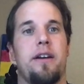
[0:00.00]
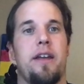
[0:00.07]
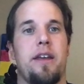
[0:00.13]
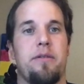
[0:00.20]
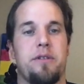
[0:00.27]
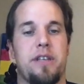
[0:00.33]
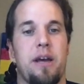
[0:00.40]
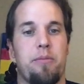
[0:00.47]
it
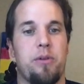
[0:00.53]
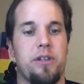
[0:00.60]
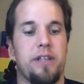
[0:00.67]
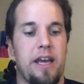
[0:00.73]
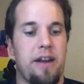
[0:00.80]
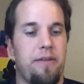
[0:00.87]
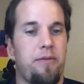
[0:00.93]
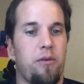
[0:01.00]
was
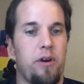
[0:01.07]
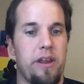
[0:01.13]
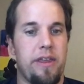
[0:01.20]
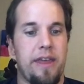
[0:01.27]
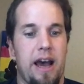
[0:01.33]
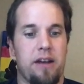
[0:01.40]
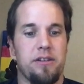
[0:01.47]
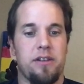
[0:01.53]
10% of
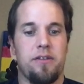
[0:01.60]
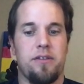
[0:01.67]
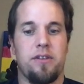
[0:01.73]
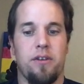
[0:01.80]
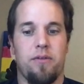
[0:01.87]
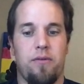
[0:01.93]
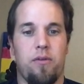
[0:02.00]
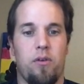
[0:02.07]
40,000,
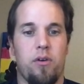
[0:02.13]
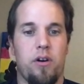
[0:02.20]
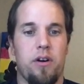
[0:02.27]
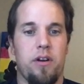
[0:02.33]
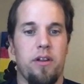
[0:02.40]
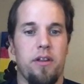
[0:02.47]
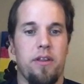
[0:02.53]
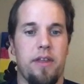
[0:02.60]
so
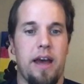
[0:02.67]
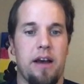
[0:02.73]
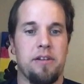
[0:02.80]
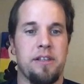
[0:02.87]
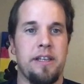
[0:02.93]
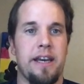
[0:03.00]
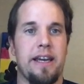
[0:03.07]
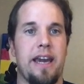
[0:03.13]

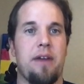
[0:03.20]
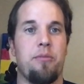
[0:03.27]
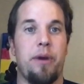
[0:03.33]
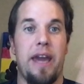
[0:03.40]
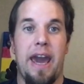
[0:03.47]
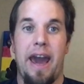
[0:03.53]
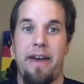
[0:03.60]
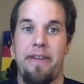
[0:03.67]
4,000. Again, we
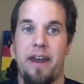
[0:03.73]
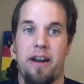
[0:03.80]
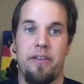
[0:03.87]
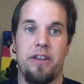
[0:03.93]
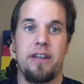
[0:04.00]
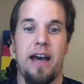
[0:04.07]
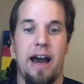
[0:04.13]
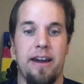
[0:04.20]
have that on the
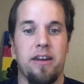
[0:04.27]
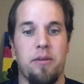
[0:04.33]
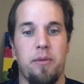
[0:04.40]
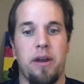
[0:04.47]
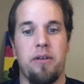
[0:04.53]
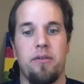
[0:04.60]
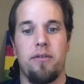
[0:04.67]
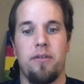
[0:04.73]
document.